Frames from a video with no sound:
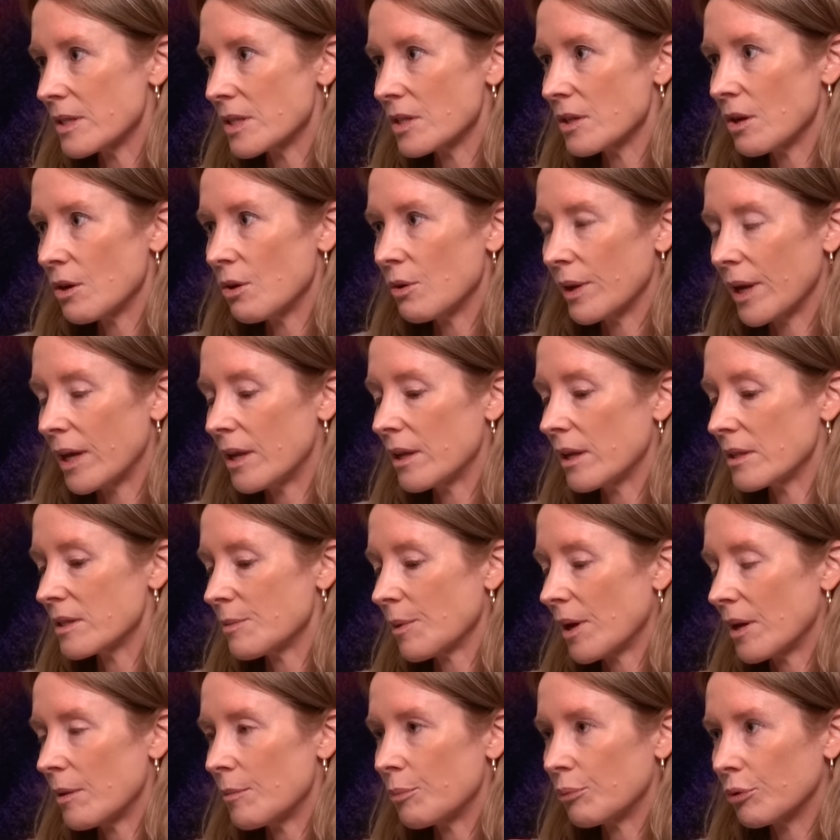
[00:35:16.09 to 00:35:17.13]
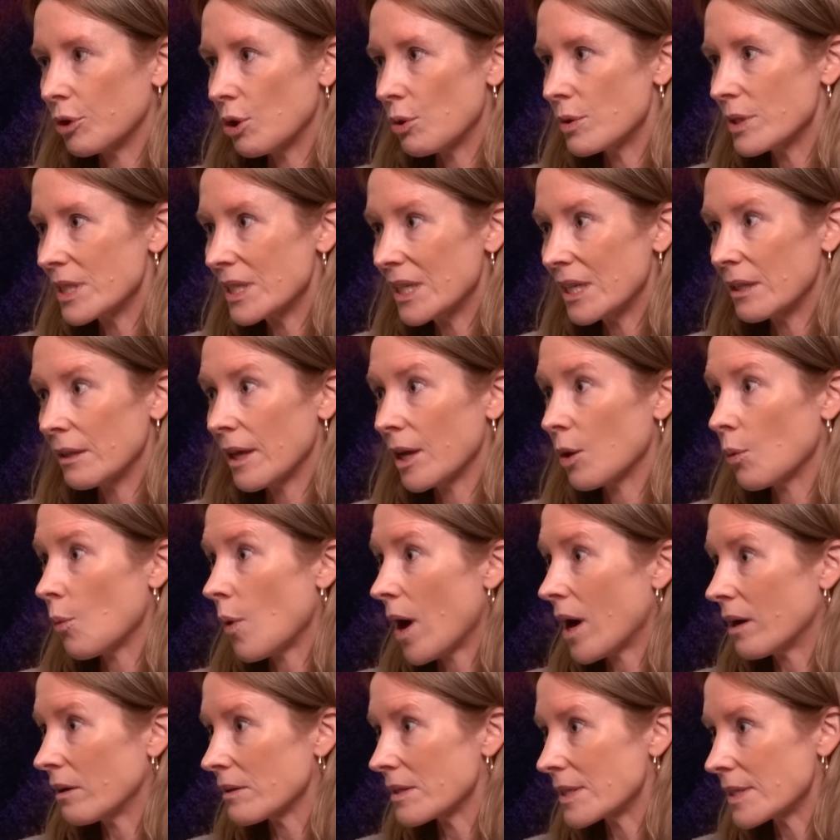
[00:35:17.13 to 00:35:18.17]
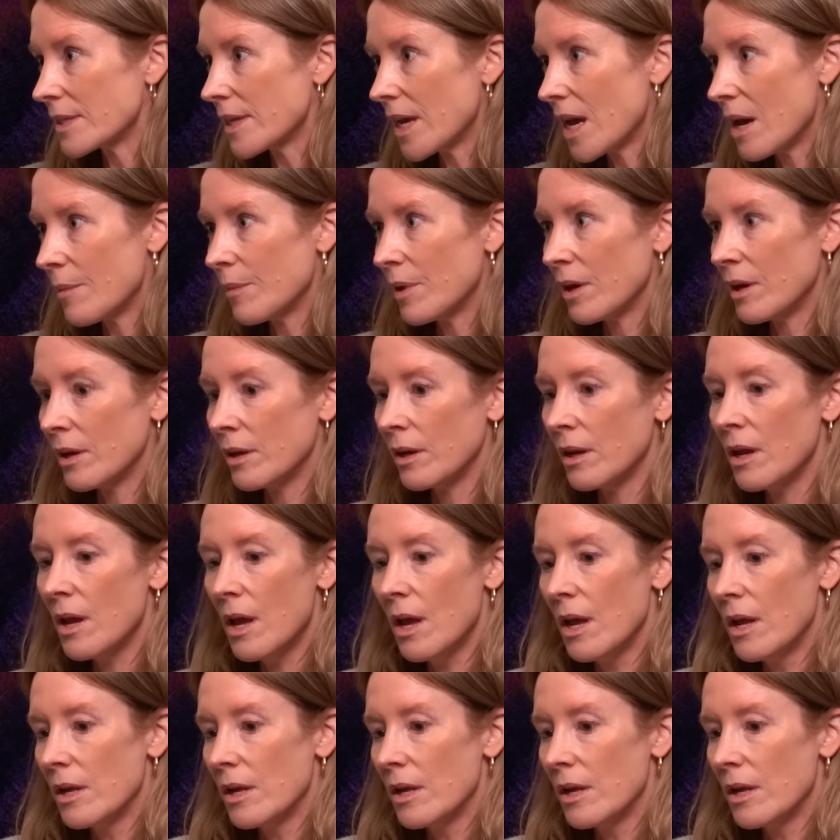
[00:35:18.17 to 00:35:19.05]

So getting in some kind of protein like wild salmon,